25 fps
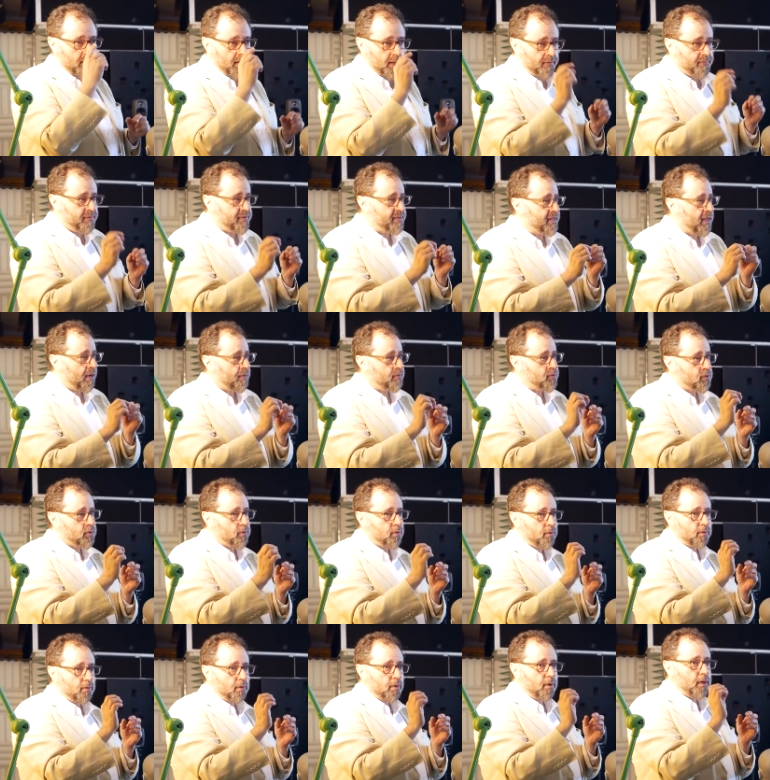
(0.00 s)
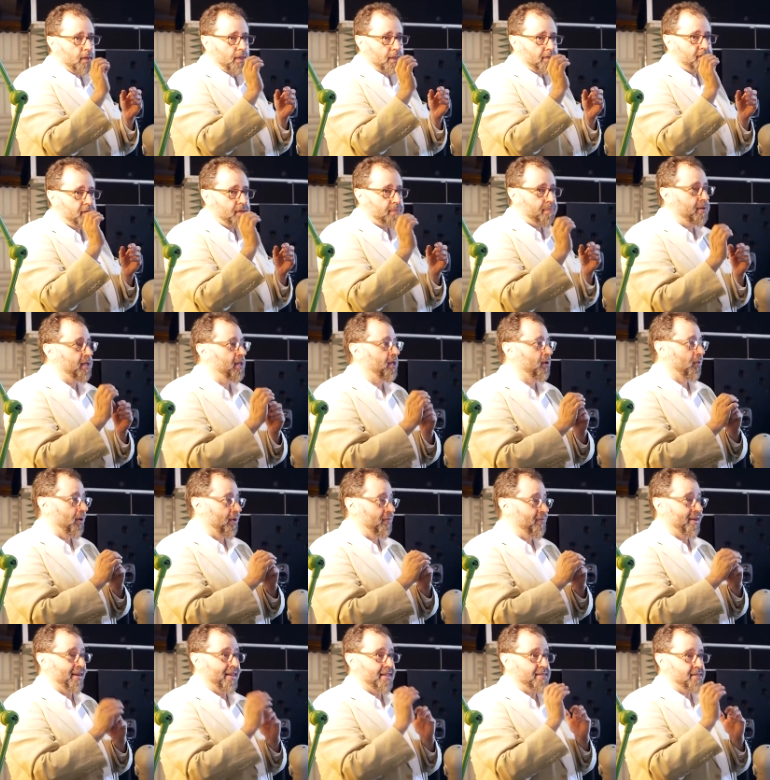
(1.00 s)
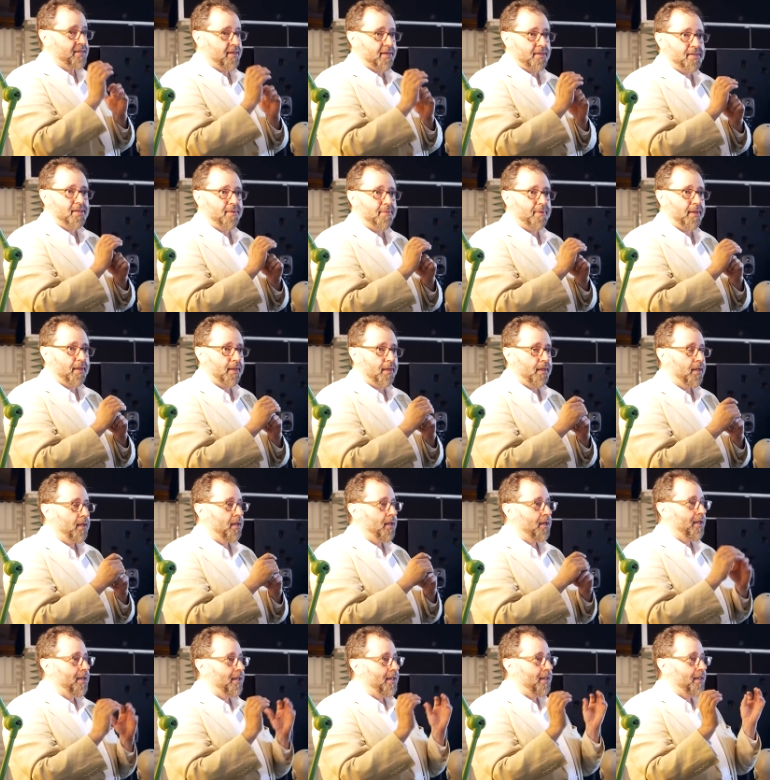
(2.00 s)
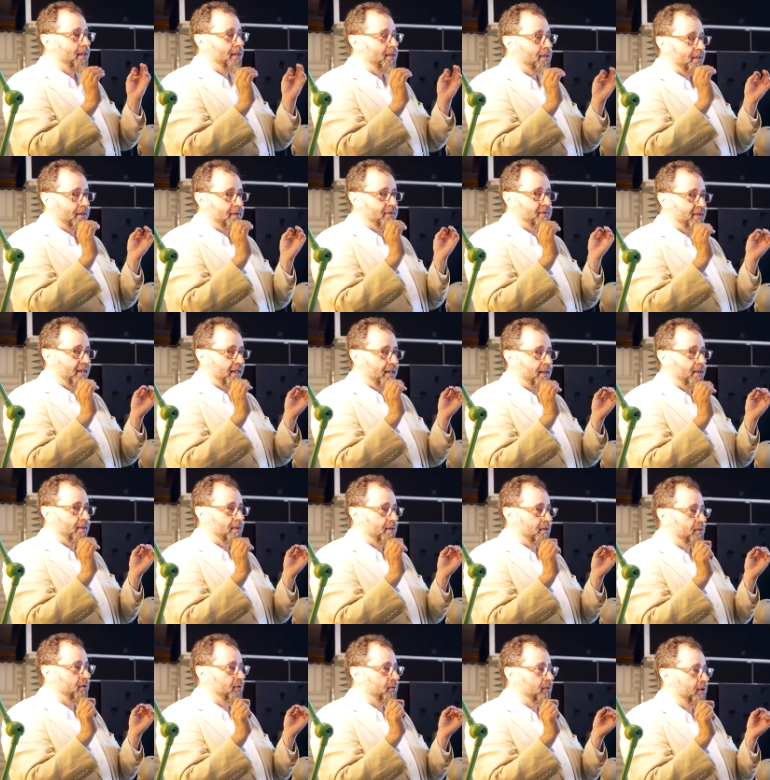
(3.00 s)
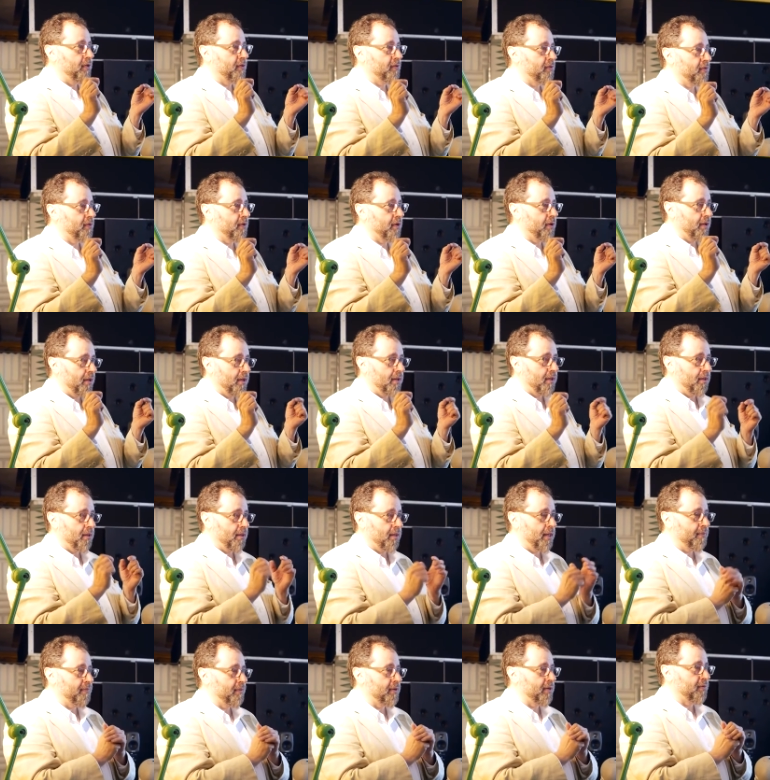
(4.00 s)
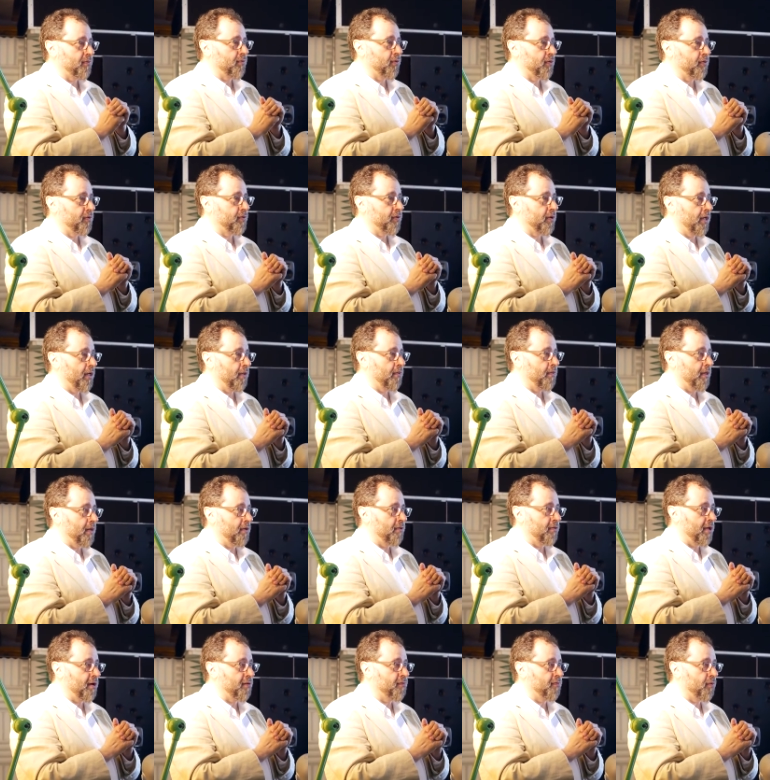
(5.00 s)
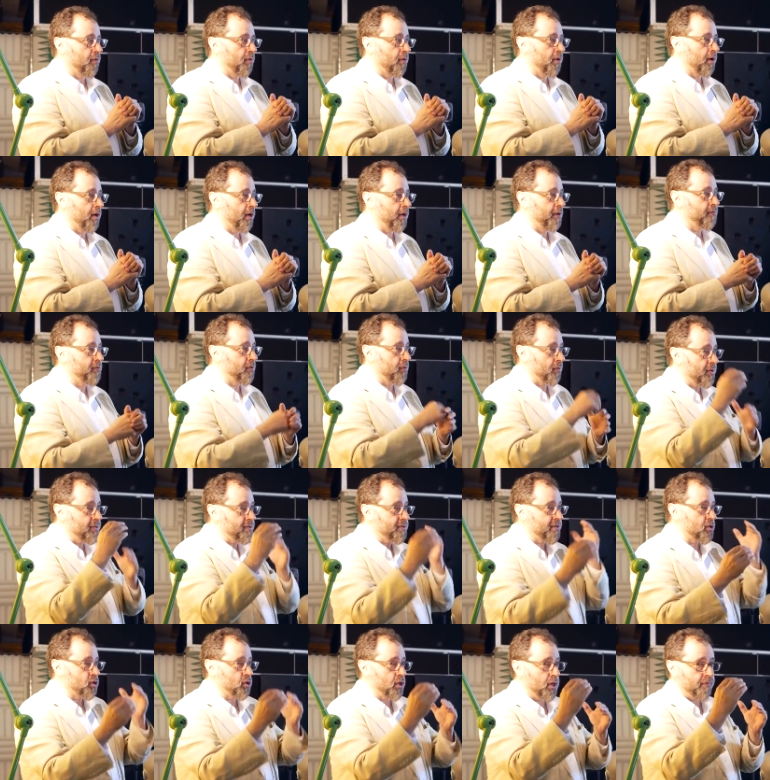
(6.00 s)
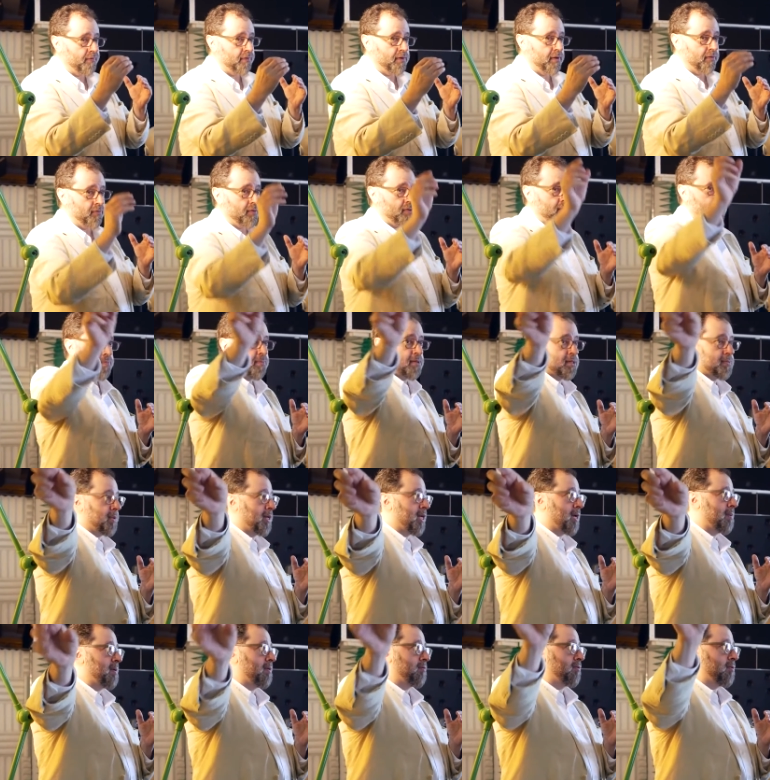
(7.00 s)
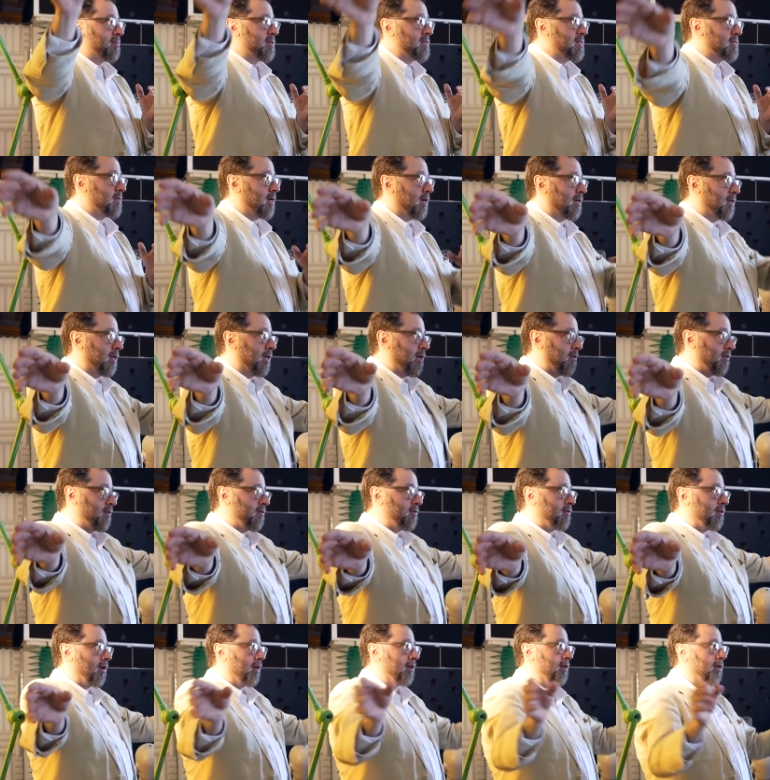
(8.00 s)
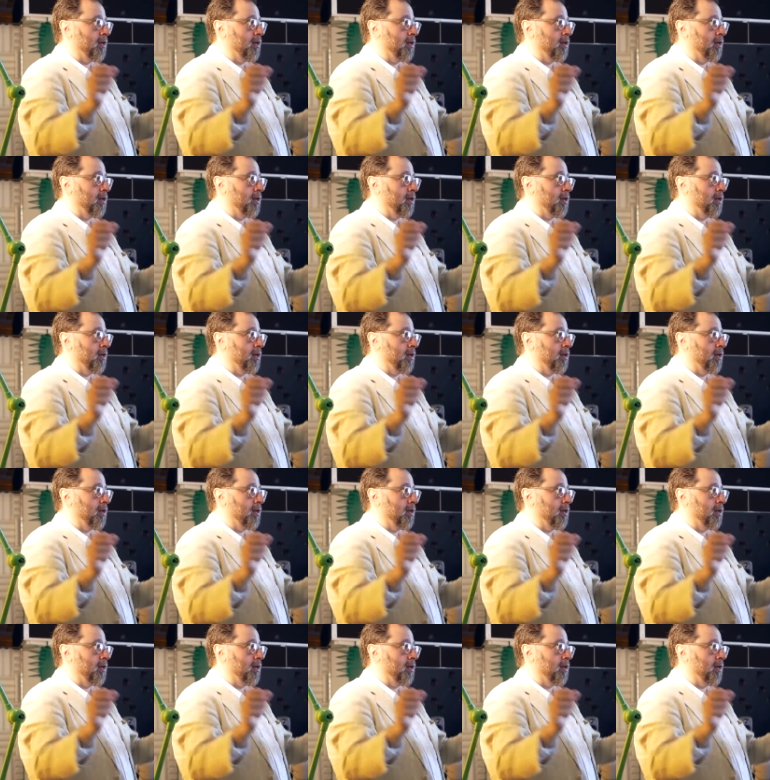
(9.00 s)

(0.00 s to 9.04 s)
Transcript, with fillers: Even down to a dB or even less than a dB, it can tell that there is a level difference. And then therefore, if there is such a level difference, it must be coming from this side and not this side.